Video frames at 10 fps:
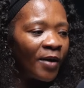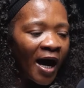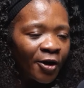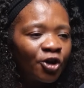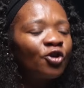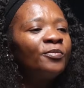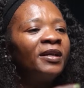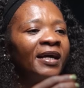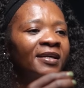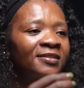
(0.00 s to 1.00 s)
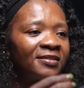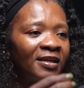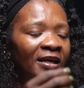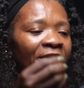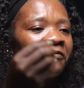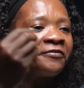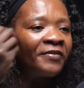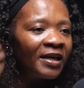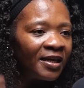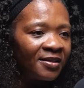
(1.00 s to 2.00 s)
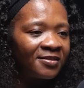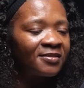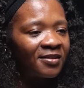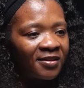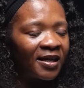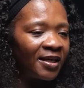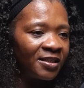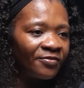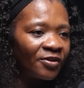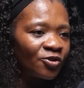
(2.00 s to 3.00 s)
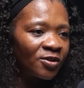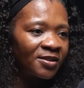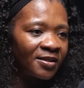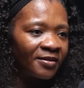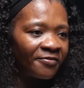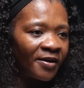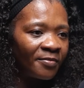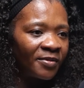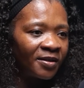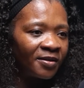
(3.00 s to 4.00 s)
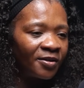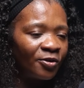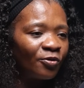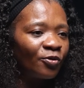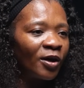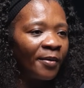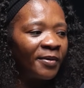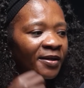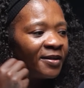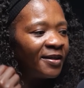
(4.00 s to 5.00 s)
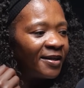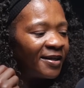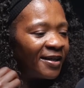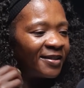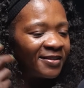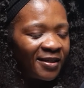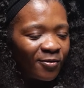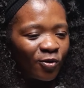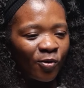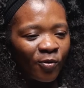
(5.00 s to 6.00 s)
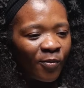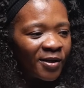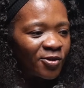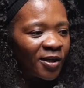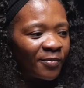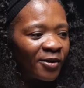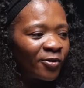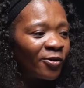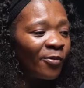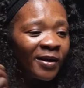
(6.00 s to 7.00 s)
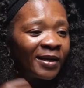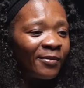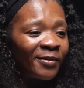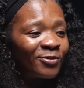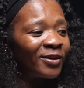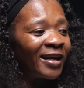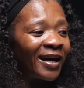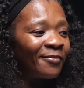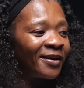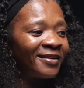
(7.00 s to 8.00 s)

accumulates, it feeds the individuals in the family. I mean, it go Batswana ba tlo re bana ba Batswana ga ba